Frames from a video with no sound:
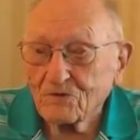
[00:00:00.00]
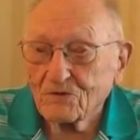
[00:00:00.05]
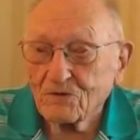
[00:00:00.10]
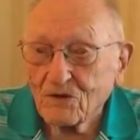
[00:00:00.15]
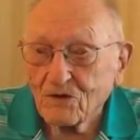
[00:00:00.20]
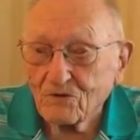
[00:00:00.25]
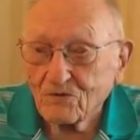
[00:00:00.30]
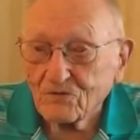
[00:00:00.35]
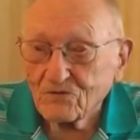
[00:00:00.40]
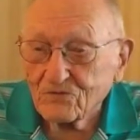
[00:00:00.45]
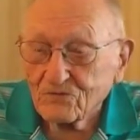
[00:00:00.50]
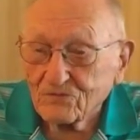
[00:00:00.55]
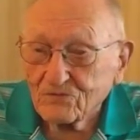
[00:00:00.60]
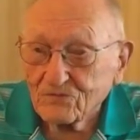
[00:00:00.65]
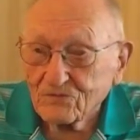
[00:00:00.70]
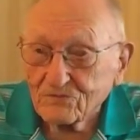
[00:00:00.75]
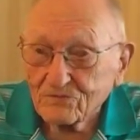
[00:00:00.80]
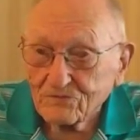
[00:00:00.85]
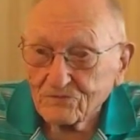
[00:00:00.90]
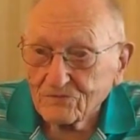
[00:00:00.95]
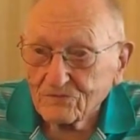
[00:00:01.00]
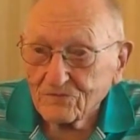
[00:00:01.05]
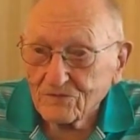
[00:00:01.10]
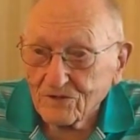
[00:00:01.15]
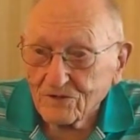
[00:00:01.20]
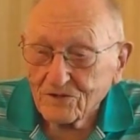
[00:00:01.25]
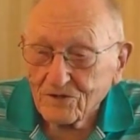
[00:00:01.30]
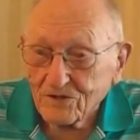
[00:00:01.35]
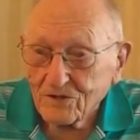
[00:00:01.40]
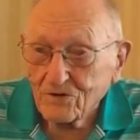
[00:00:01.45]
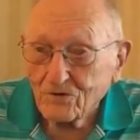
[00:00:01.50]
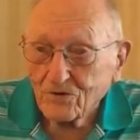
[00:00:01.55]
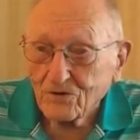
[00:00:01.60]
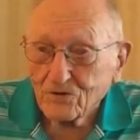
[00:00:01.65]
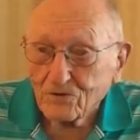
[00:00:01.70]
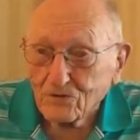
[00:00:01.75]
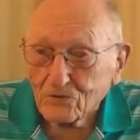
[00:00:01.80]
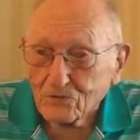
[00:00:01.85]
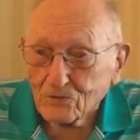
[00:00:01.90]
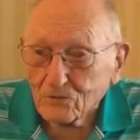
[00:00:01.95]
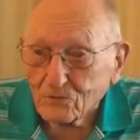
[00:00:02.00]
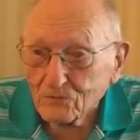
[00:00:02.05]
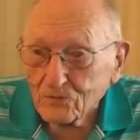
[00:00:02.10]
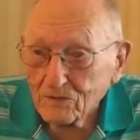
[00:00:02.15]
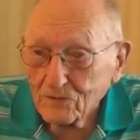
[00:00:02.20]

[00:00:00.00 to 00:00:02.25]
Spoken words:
that I was on an air crew.